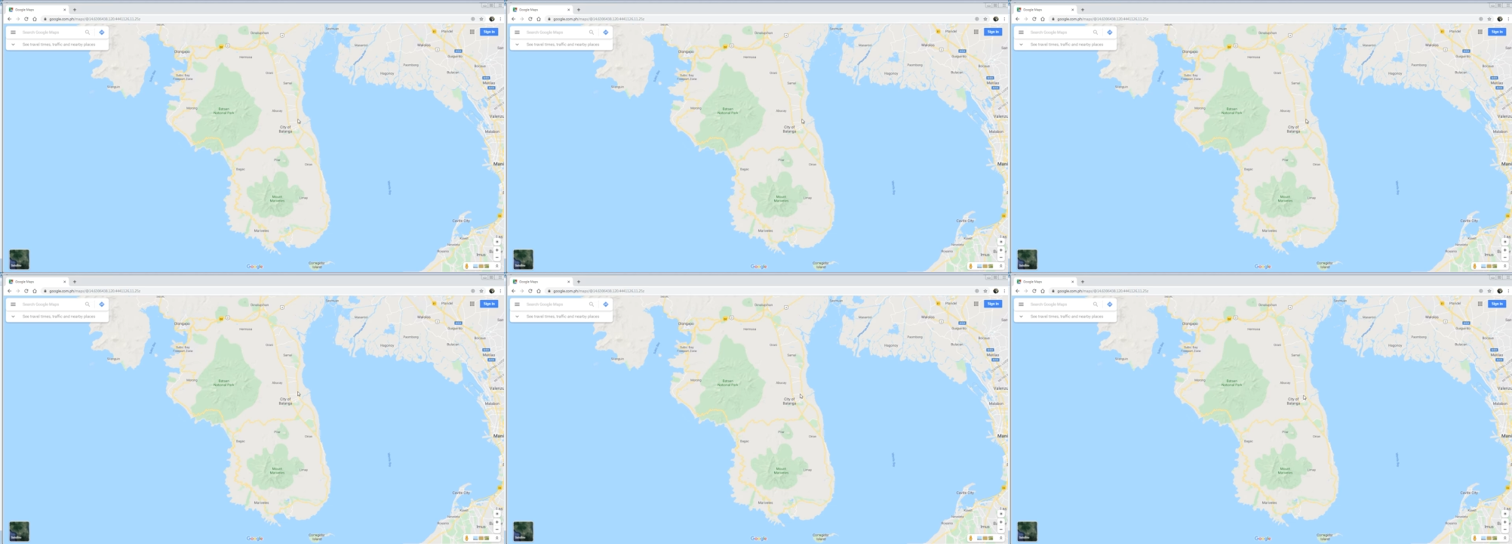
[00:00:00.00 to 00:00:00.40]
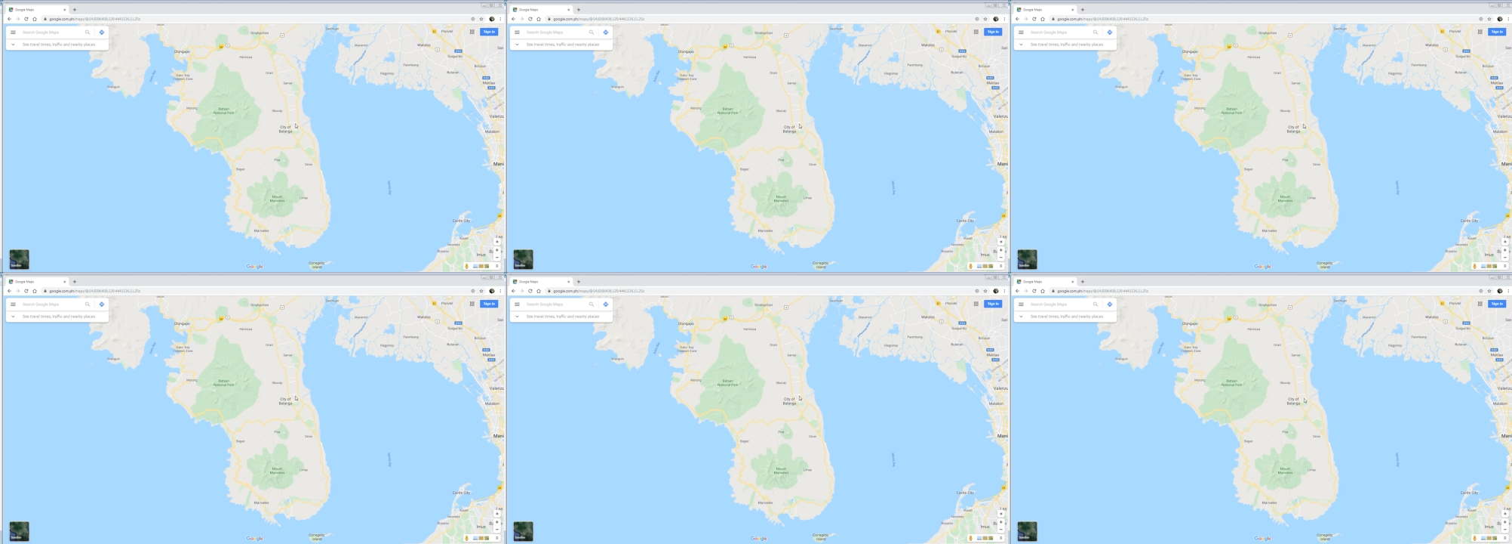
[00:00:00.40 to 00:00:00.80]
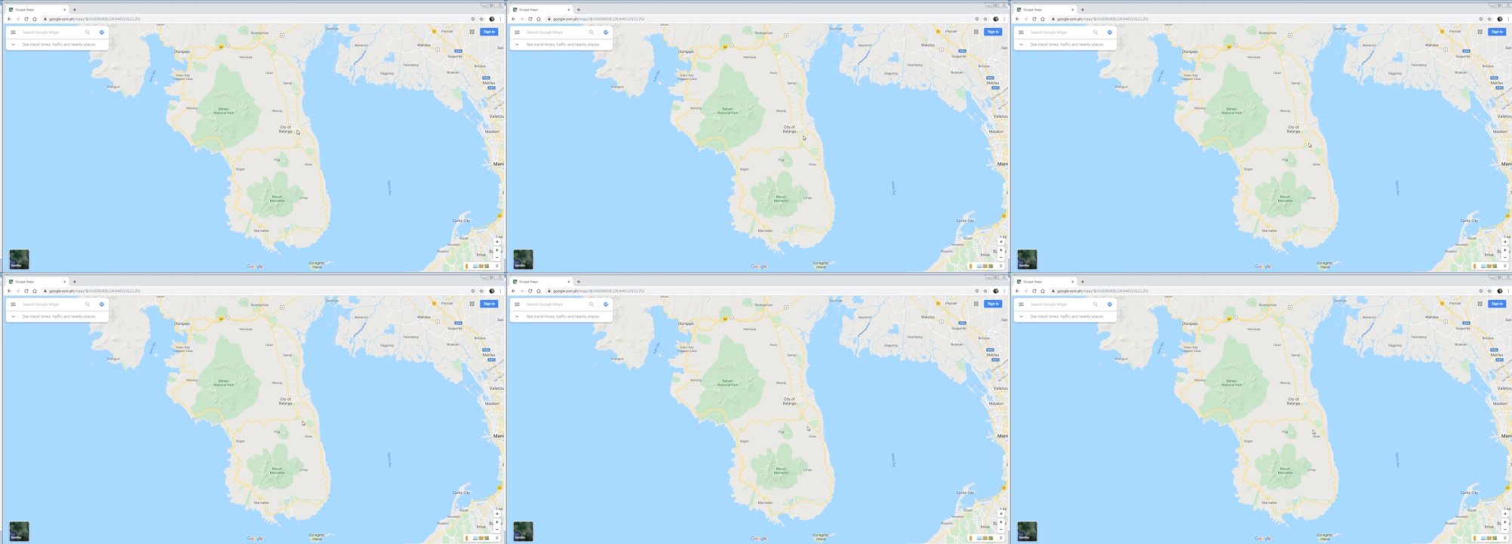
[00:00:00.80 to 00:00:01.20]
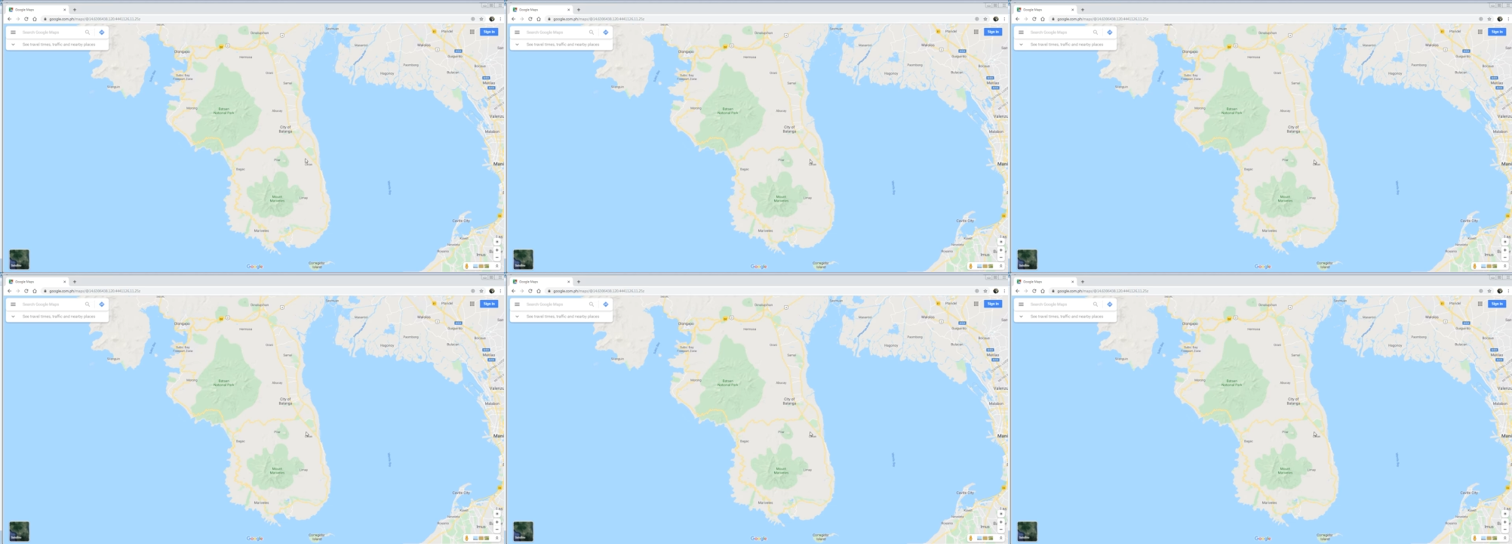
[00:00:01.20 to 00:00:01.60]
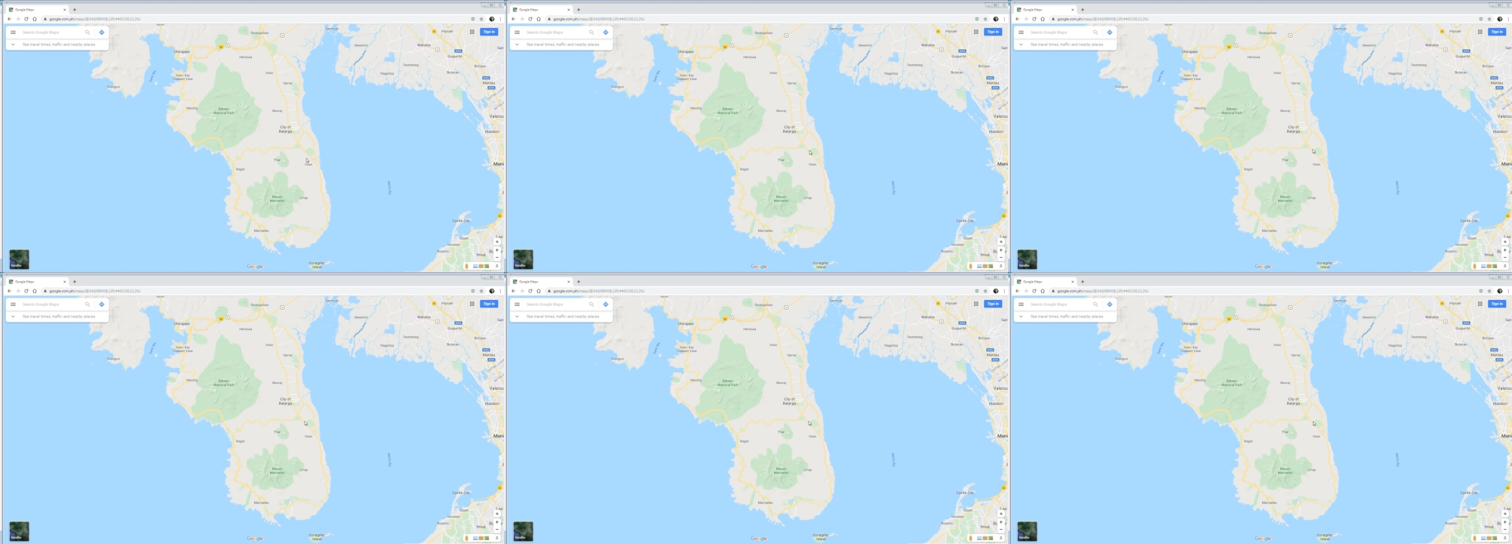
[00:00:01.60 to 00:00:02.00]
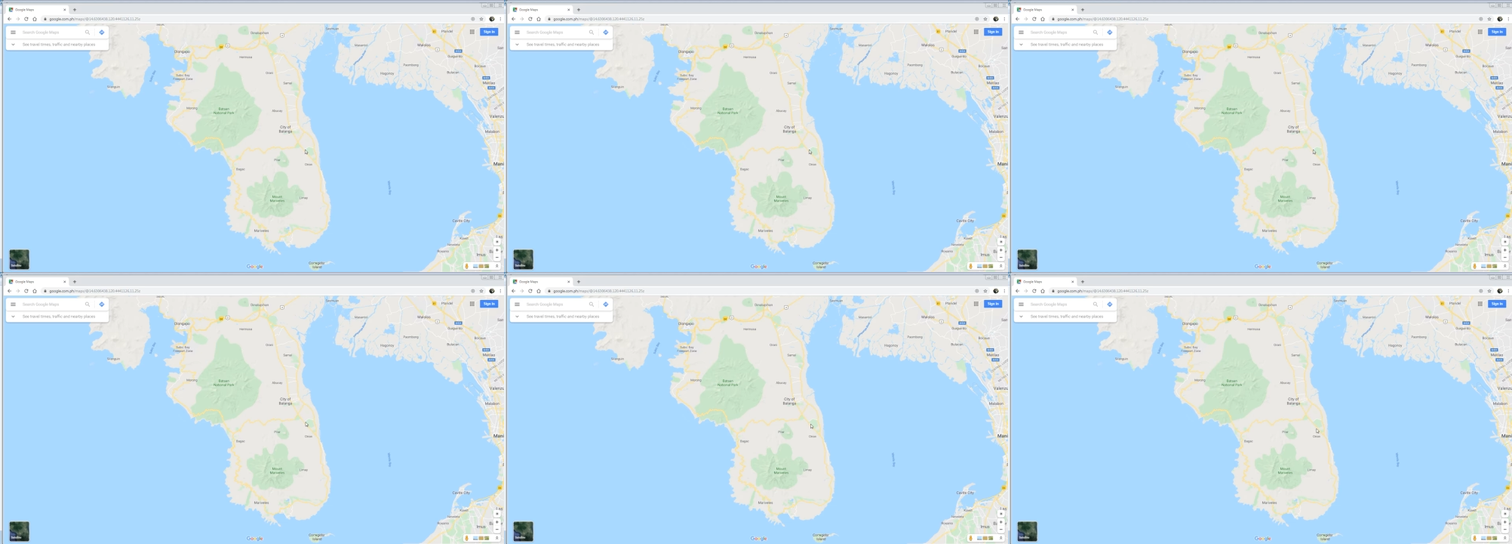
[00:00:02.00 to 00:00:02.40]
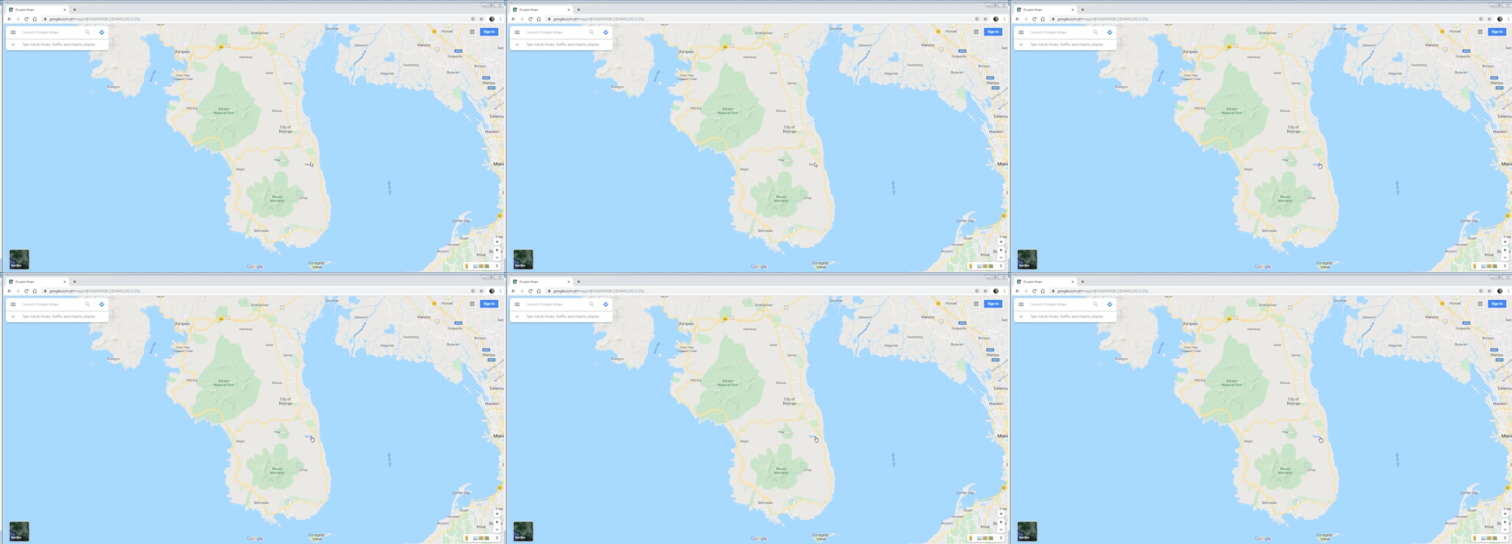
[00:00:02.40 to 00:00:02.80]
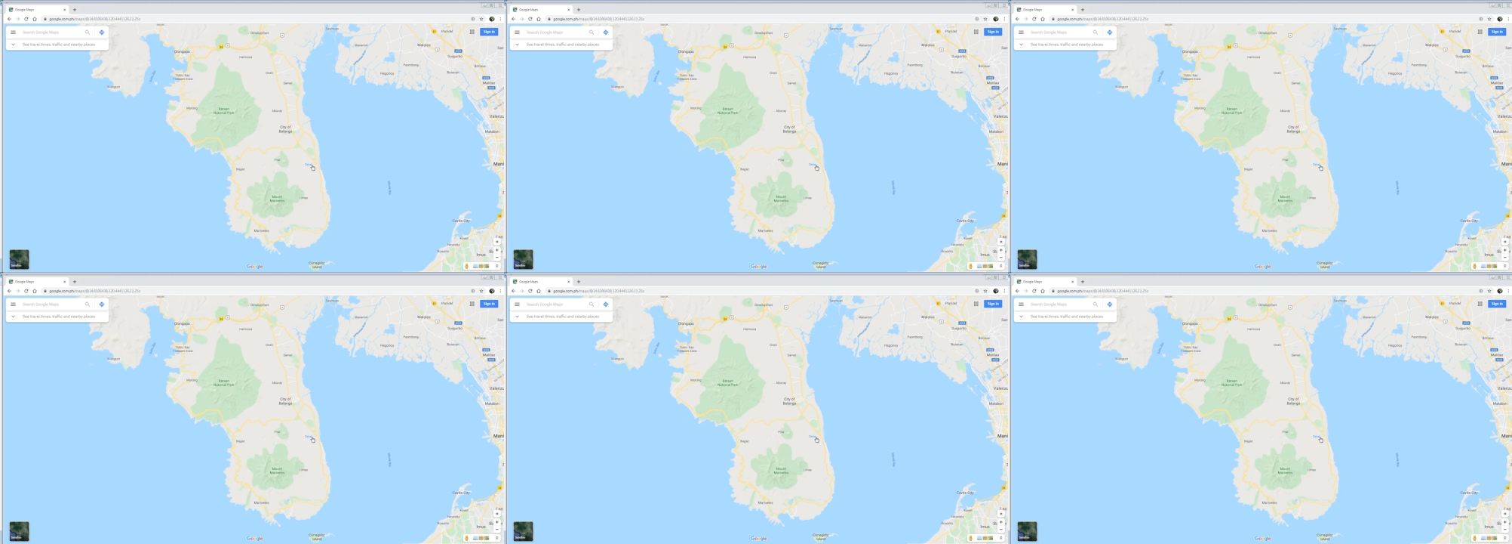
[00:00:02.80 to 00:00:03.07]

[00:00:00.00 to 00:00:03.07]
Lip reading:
No face is visible, so there are no lips to read.